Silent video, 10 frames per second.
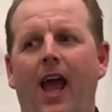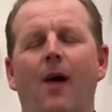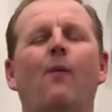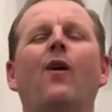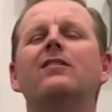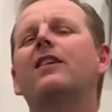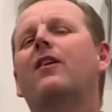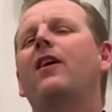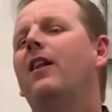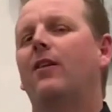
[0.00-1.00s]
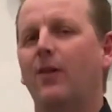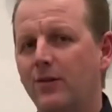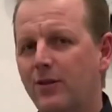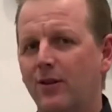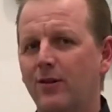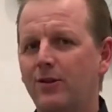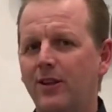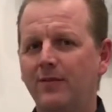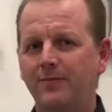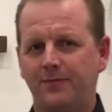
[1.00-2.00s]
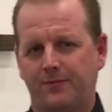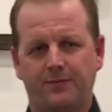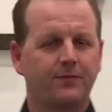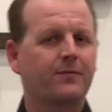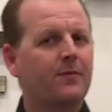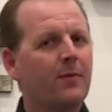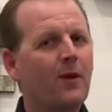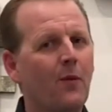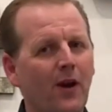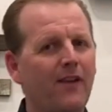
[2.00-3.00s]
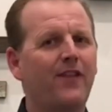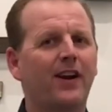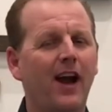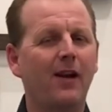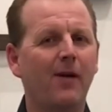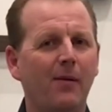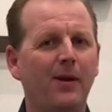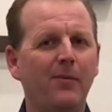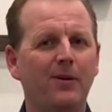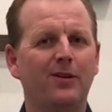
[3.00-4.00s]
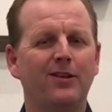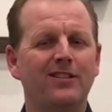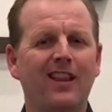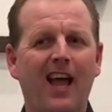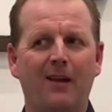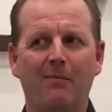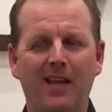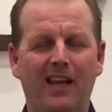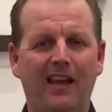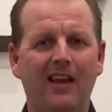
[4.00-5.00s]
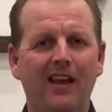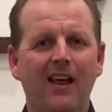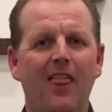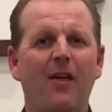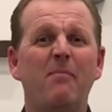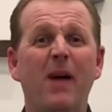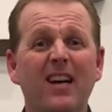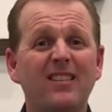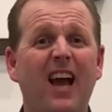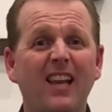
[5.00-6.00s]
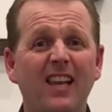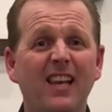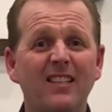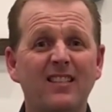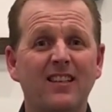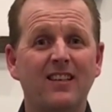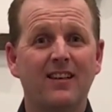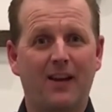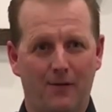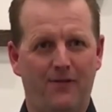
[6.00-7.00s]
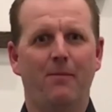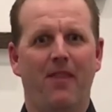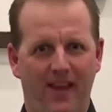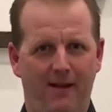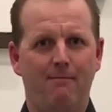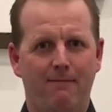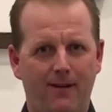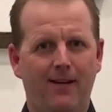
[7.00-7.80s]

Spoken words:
And once they create their own solution, what I figured out about people, they're just like me. The best ideas come from them.